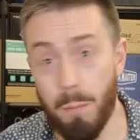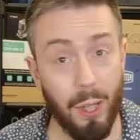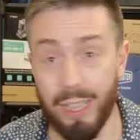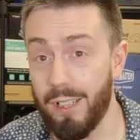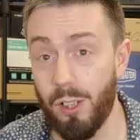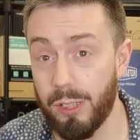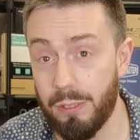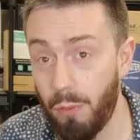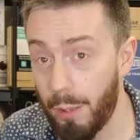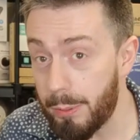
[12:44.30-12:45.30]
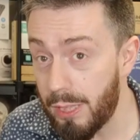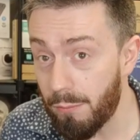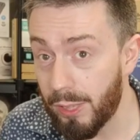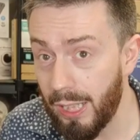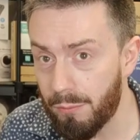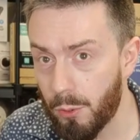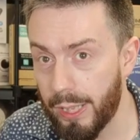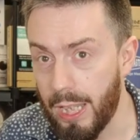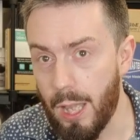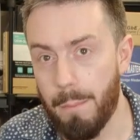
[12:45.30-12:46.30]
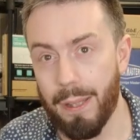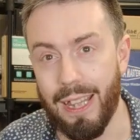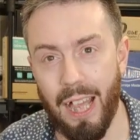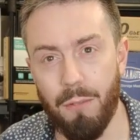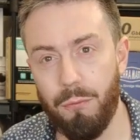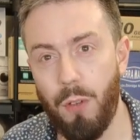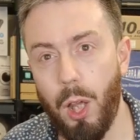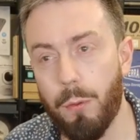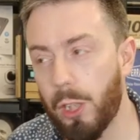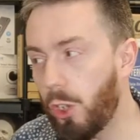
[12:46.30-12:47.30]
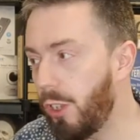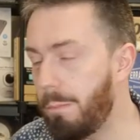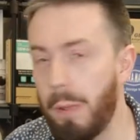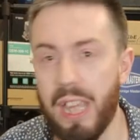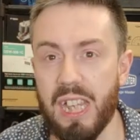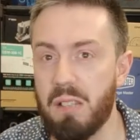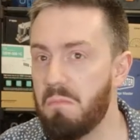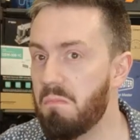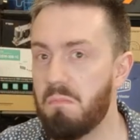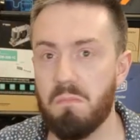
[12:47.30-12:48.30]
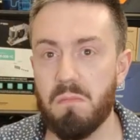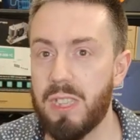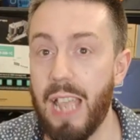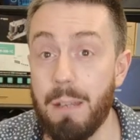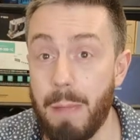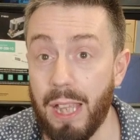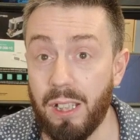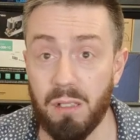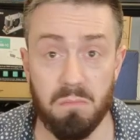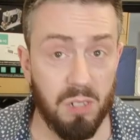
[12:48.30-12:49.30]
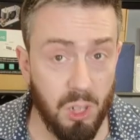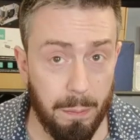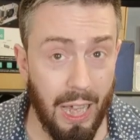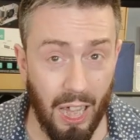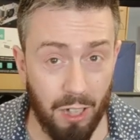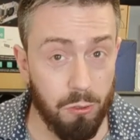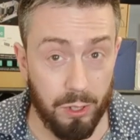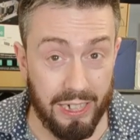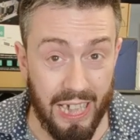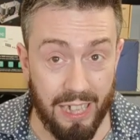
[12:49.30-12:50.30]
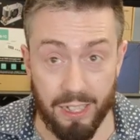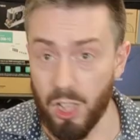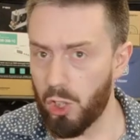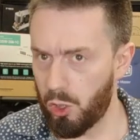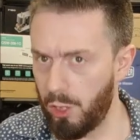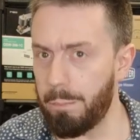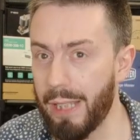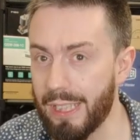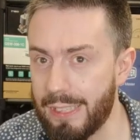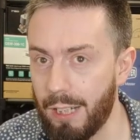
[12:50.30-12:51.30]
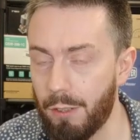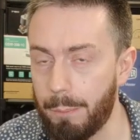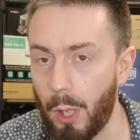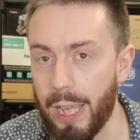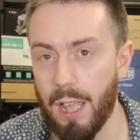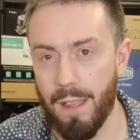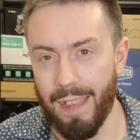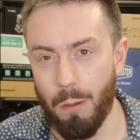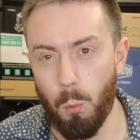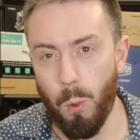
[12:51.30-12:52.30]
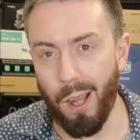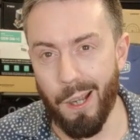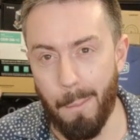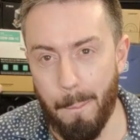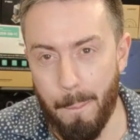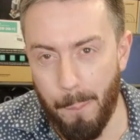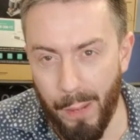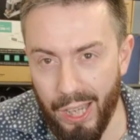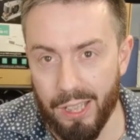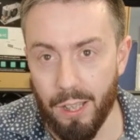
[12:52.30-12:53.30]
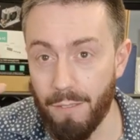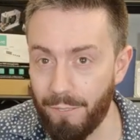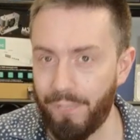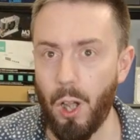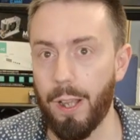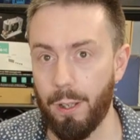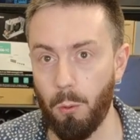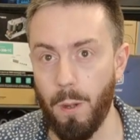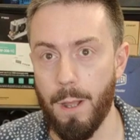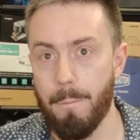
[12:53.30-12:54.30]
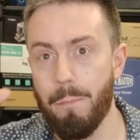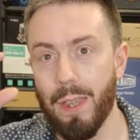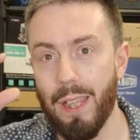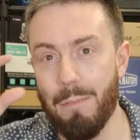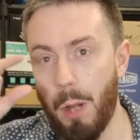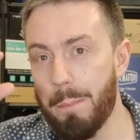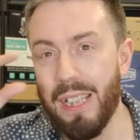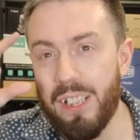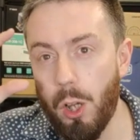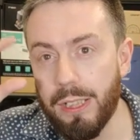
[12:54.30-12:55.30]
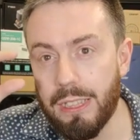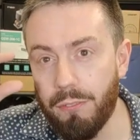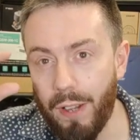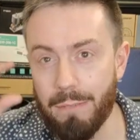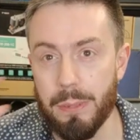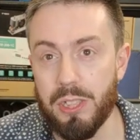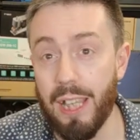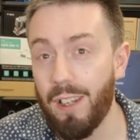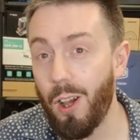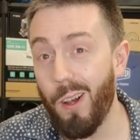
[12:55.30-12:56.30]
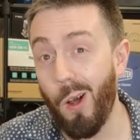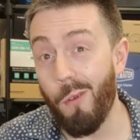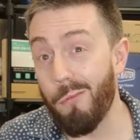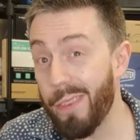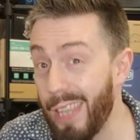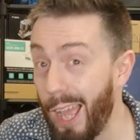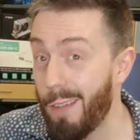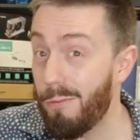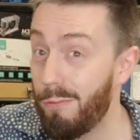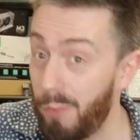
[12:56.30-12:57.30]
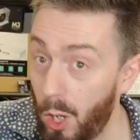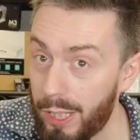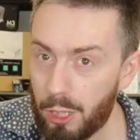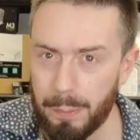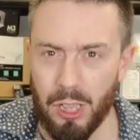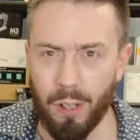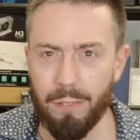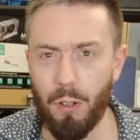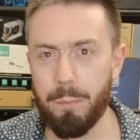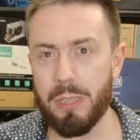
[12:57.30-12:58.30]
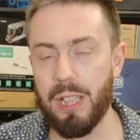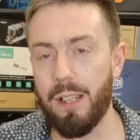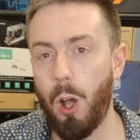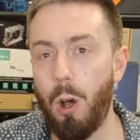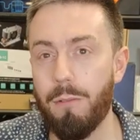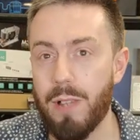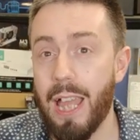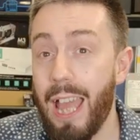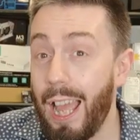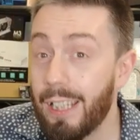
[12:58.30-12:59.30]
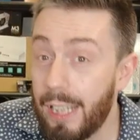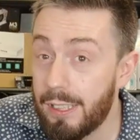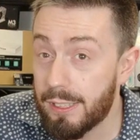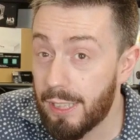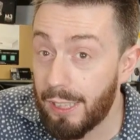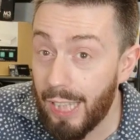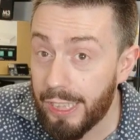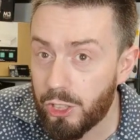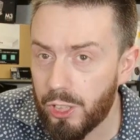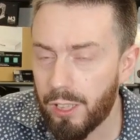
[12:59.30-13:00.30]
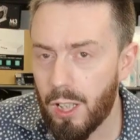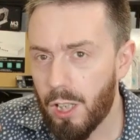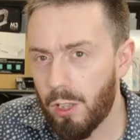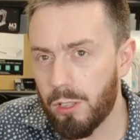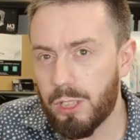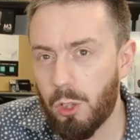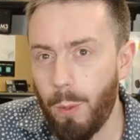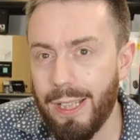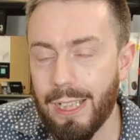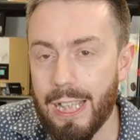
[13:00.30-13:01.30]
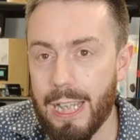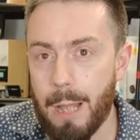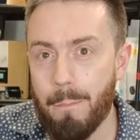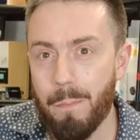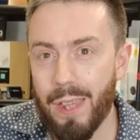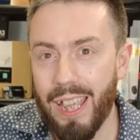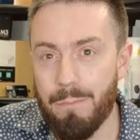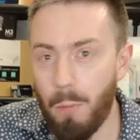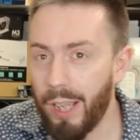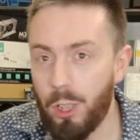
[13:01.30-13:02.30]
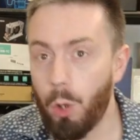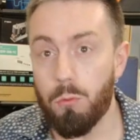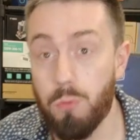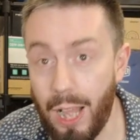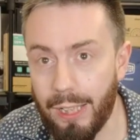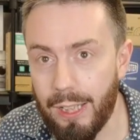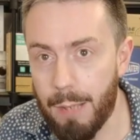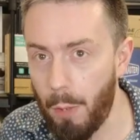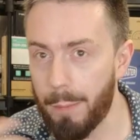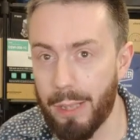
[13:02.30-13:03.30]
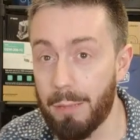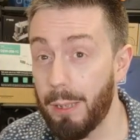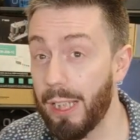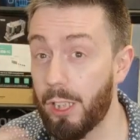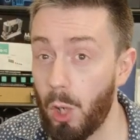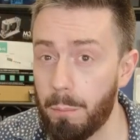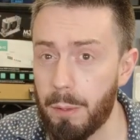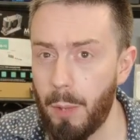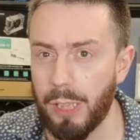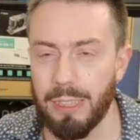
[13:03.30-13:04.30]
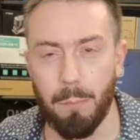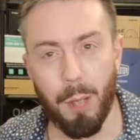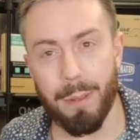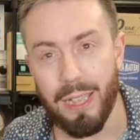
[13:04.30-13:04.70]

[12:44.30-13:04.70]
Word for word: you might get 95% recovery, but that file that could be 10 meg, could be 100 gig, could be a terabyte, that one big file it might be 95% of that file. It could be 95% of an installation. Consequently, it might not run. It might be completely compromised. It